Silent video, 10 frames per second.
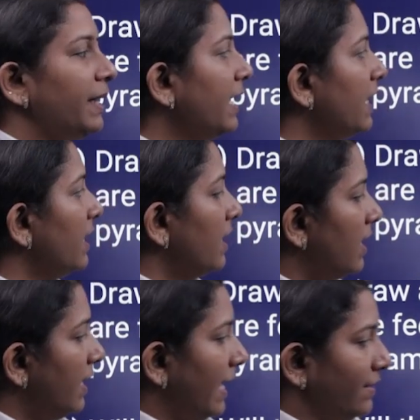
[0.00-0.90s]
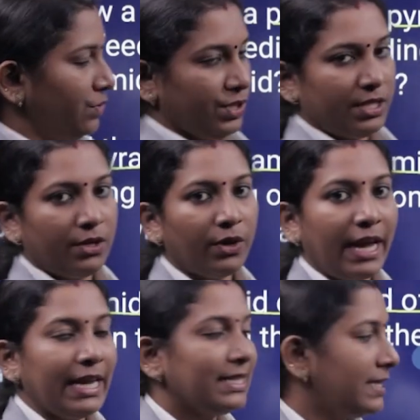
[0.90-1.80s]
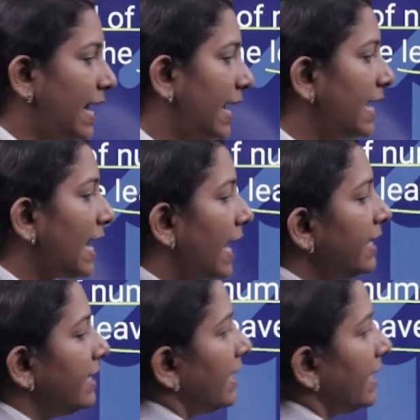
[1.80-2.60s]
be like this, okay. It is again an